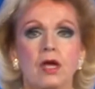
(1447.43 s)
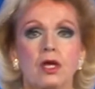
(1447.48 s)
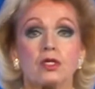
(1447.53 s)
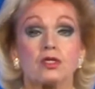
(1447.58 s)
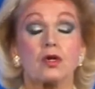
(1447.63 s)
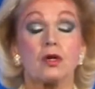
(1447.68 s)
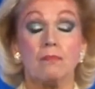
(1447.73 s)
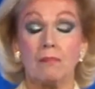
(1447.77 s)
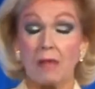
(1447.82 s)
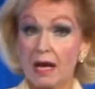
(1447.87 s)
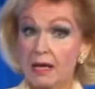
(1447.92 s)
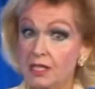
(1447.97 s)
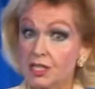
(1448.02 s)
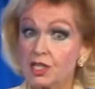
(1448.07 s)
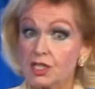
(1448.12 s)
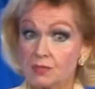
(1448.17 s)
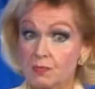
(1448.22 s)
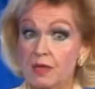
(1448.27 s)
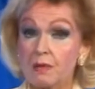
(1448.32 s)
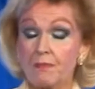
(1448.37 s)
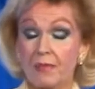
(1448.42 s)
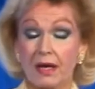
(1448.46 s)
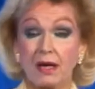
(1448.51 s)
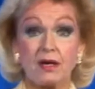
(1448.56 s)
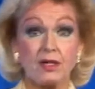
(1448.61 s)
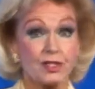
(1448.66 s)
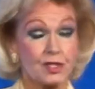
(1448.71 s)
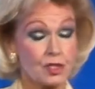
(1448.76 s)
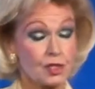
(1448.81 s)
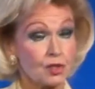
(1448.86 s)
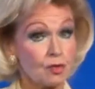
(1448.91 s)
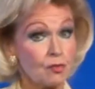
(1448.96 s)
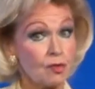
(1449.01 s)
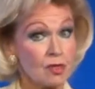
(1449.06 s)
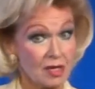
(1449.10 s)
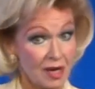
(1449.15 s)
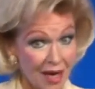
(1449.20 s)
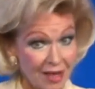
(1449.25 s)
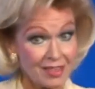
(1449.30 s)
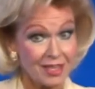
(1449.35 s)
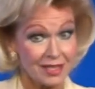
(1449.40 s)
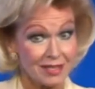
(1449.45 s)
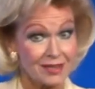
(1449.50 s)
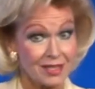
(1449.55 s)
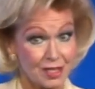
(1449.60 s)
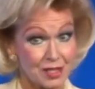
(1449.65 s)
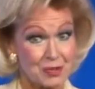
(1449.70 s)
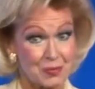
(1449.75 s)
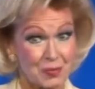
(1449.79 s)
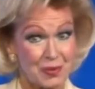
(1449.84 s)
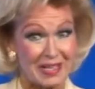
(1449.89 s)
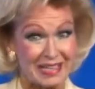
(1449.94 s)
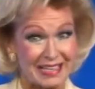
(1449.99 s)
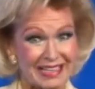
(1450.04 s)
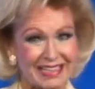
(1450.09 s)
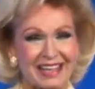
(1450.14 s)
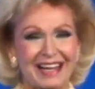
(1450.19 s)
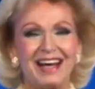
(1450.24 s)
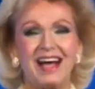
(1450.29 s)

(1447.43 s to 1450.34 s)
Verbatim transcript: So it might just be better to do nothing this week.